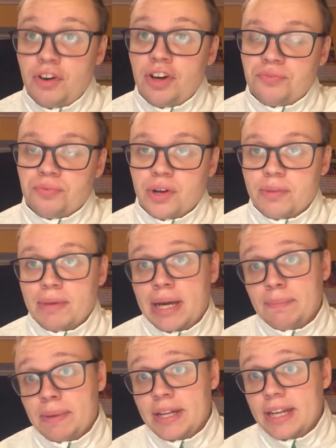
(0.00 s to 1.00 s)
first one, in
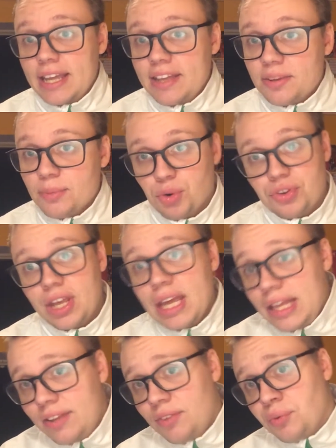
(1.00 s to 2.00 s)
my opinion, is the most
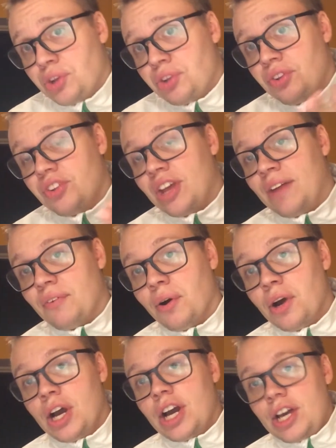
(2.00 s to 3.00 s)
easy one to decipher.
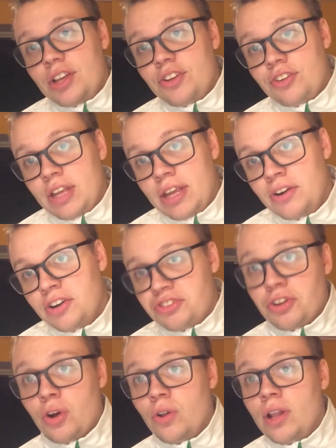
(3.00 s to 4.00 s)
Eric
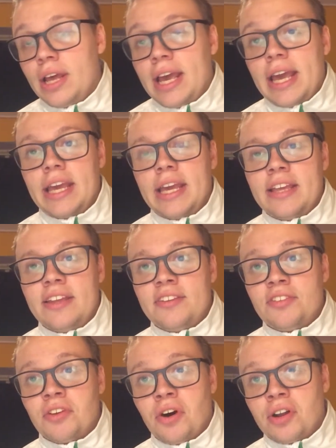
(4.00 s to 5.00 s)
Staal
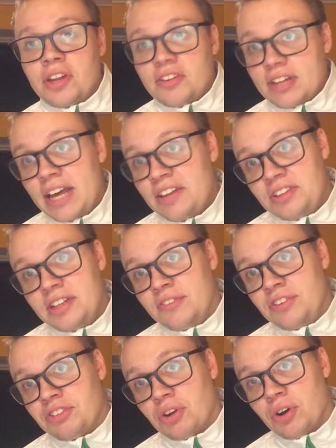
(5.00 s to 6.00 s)
is on his last year
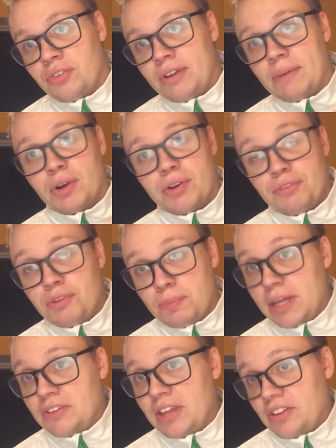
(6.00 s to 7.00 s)
of his contract, one of the few
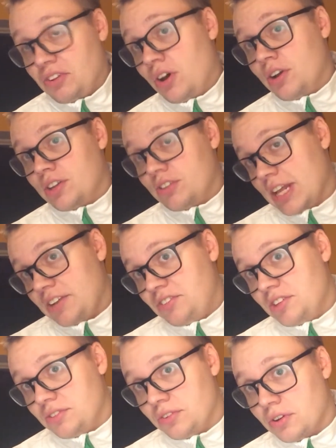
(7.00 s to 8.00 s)
players that's on his last
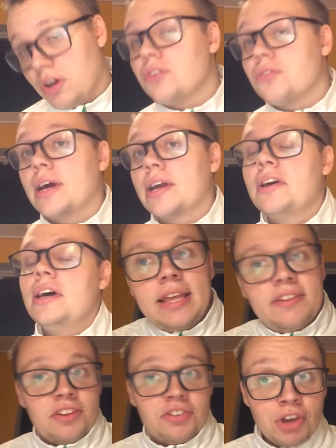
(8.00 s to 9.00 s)
year of the contract.
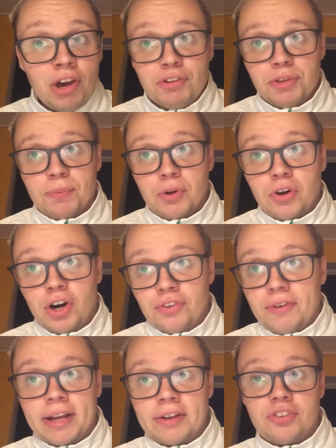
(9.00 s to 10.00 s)
It's a serviceable
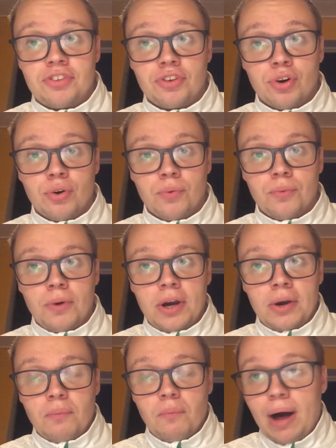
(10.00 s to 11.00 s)
contract, so
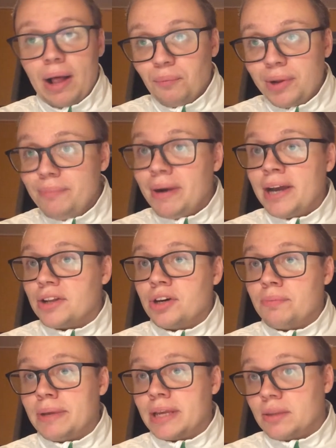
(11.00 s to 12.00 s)
while we might
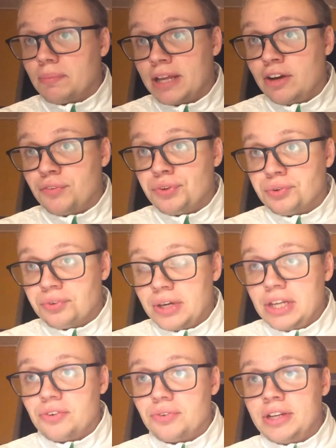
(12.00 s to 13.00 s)
not make the playoff due to
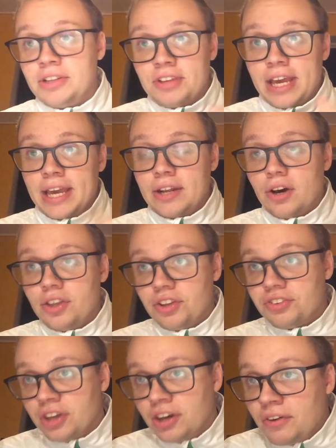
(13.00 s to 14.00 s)
injuries and other
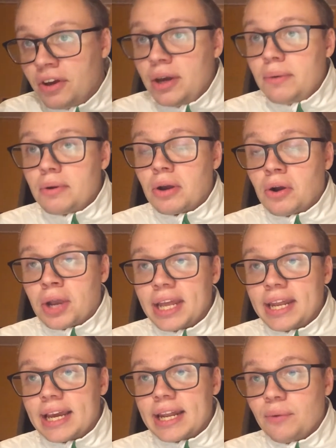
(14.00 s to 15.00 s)
stuff
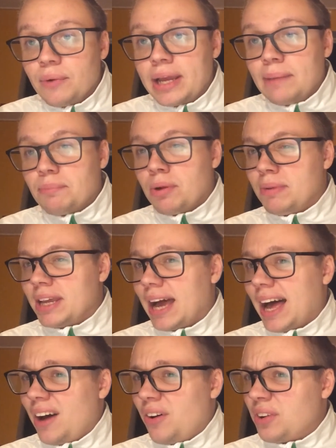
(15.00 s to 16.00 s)
getting in our way, and probably
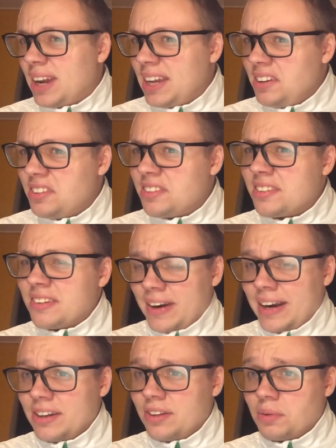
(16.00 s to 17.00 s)
our age
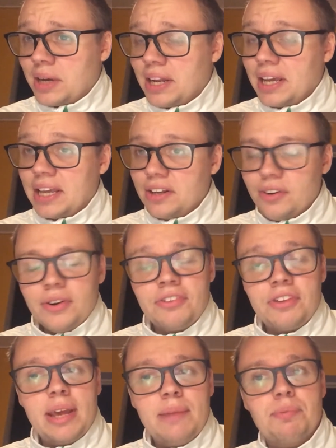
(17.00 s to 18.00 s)
trying to kind of hinder
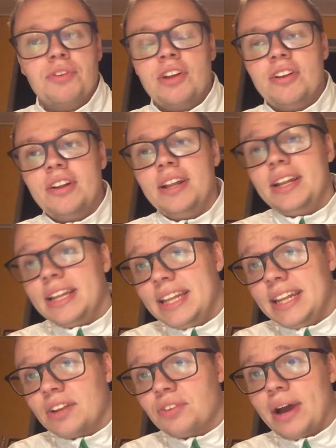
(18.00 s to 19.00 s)
us, and potentially
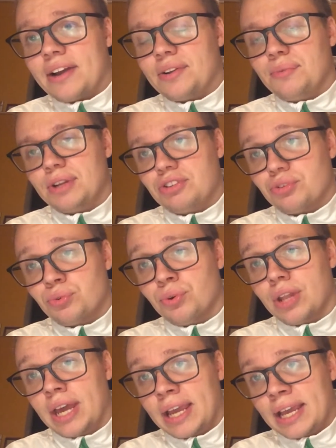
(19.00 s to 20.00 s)
needing to actually
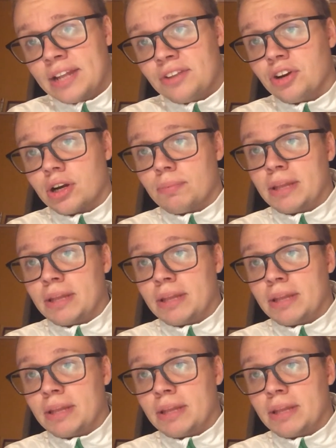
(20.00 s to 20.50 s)
retool and get younger